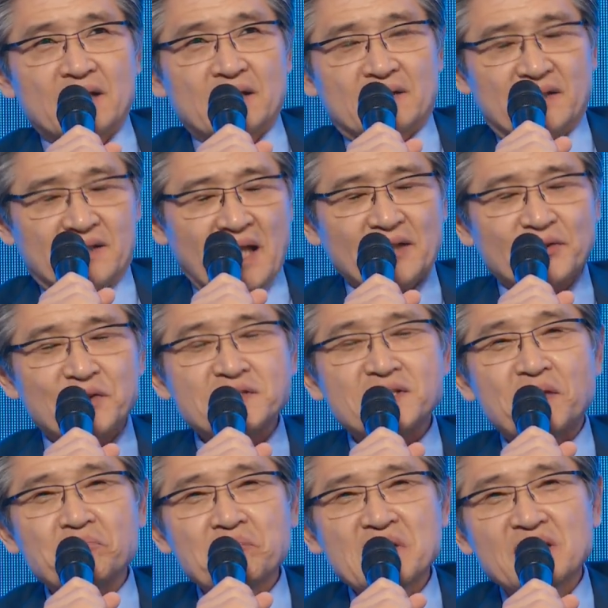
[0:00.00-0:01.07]
that does
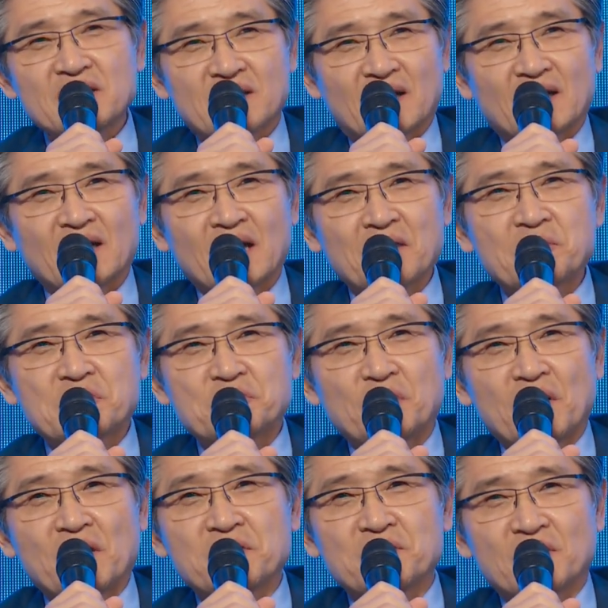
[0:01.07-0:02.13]
not mean that climate
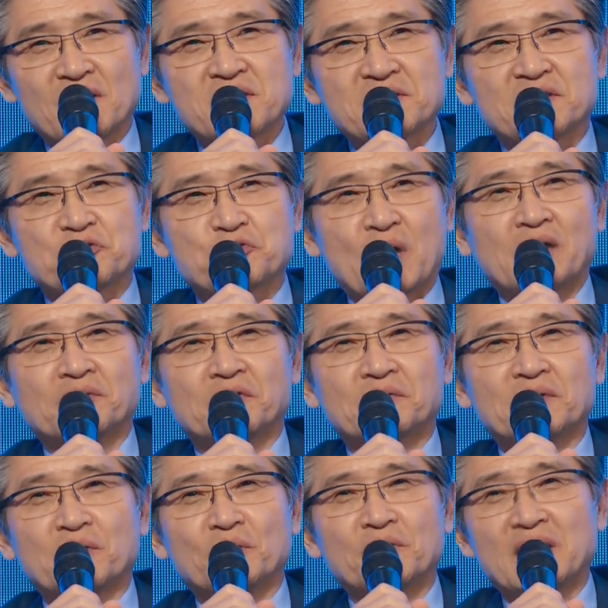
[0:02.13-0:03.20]
change is the job of
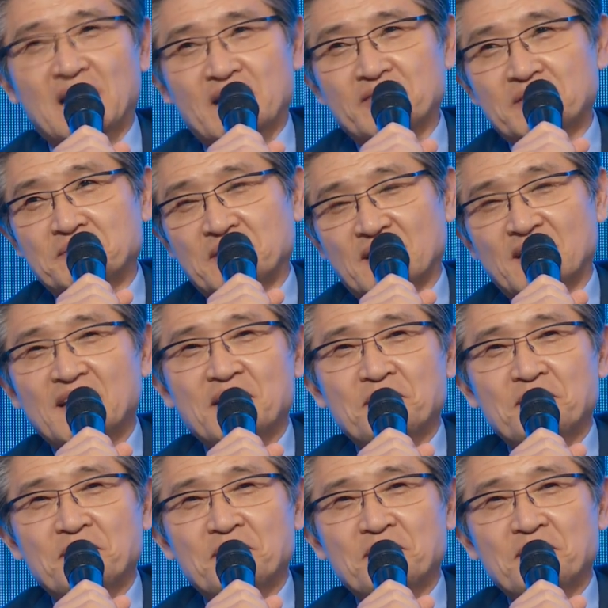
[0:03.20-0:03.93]
the only government.